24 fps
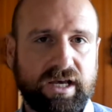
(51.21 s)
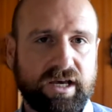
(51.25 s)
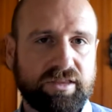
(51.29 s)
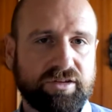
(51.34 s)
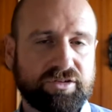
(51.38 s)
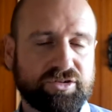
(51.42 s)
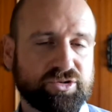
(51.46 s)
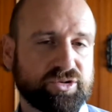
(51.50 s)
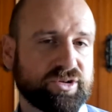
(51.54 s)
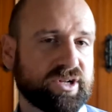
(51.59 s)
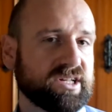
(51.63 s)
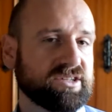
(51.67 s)

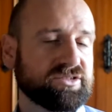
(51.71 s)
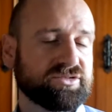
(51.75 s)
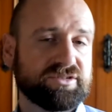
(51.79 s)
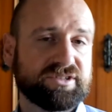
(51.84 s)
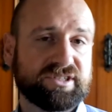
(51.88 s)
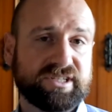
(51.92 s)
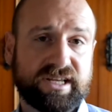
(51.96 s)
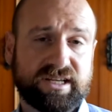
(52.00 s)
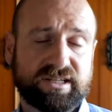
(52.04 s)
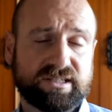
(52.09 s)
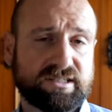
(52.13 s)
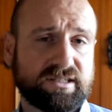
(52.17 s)
The short answer
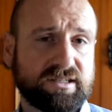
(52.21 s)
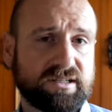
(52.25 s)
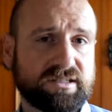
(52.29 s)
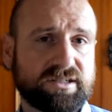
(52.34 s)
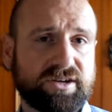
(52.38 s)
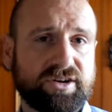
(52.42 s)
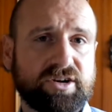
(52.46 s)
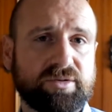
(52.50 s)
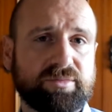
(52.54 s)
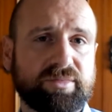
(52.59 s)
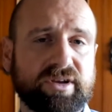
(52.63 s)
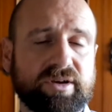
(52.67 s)
is yes. There's
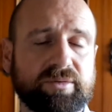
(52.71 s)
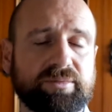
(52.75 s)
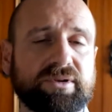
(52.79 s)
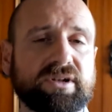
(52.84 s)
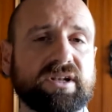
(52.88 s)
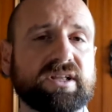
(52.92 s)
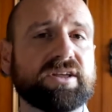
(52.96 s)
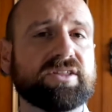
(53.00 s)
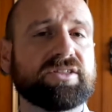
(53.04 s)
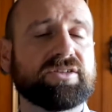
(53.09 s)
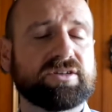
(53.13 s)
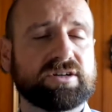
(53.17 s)
going to be a
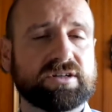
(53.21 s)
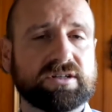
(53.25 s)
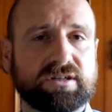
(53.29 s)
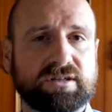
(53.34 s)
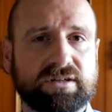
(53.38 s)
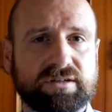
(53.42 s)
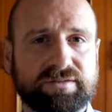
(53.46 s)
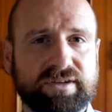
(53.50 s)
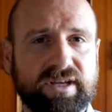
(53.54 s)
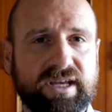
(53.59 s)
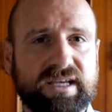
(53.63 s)
plethora of